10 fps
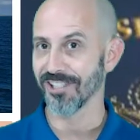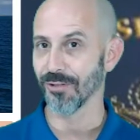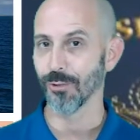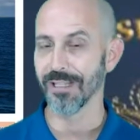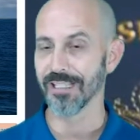it
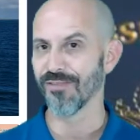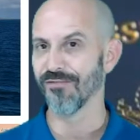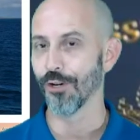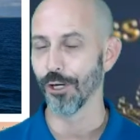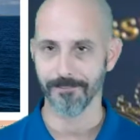with his
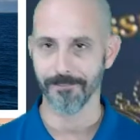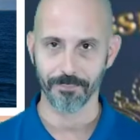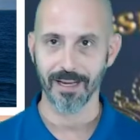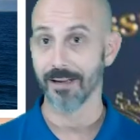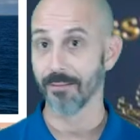foot.
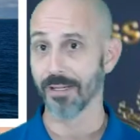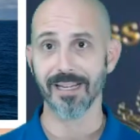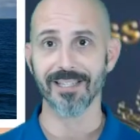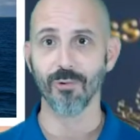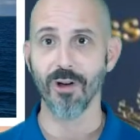But
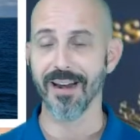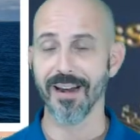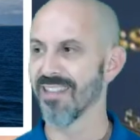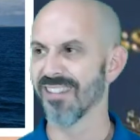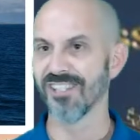guess what?
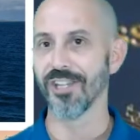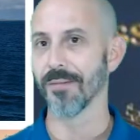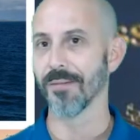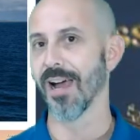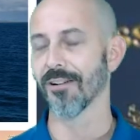The
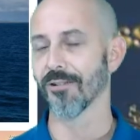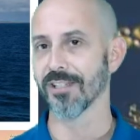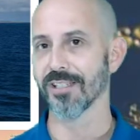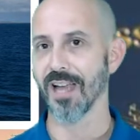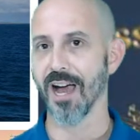ship's not going
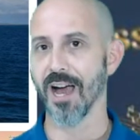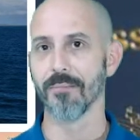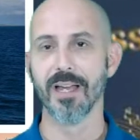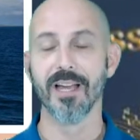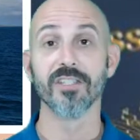to stop.
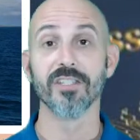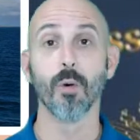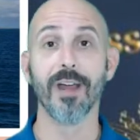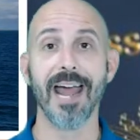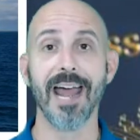So
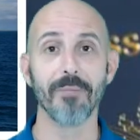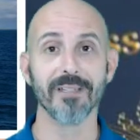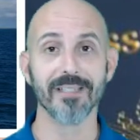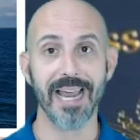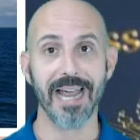what
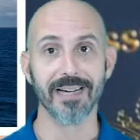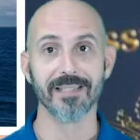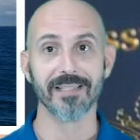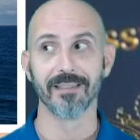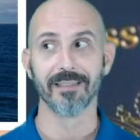happens next?